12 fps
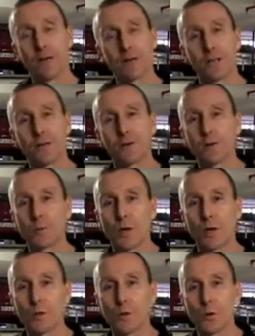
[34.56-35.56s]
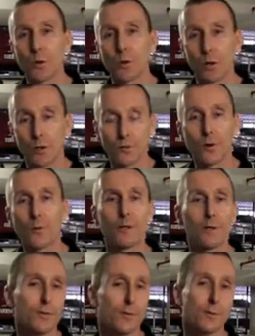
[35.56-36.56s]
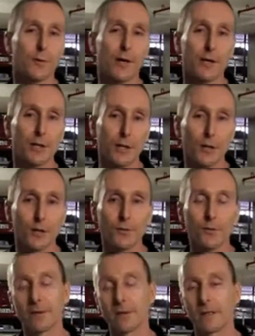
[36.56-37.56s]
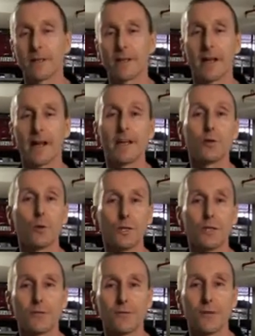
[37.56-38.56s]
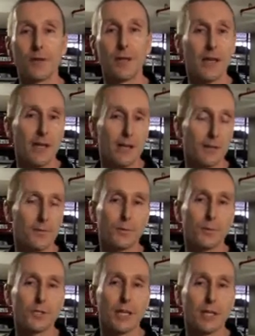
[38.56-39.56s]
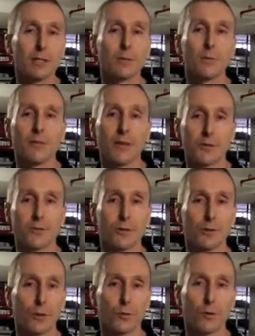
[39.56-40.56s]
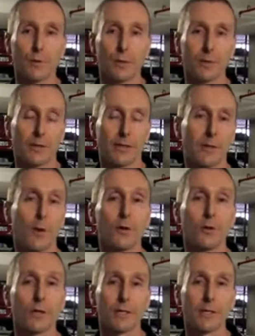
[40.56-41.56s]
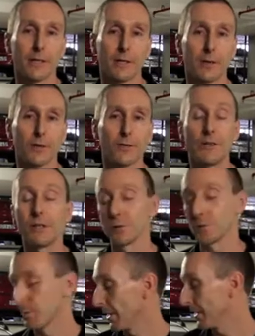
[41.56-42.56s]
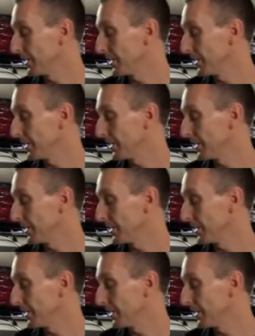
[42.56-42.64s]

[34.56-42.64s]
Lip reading: In those areas where you're conforming the film around a curve and you want to give the film just that little bit of extra grip onto the vehicle's